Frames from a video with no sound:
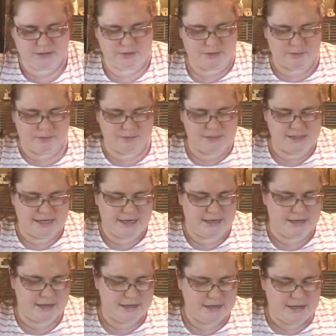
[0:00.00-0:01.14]
So give me one sec.
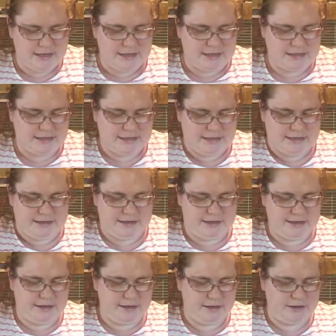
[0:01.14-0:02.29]
Get that out of
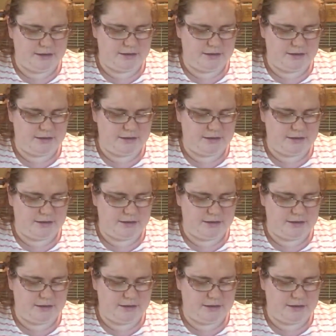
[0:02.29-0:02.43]
there.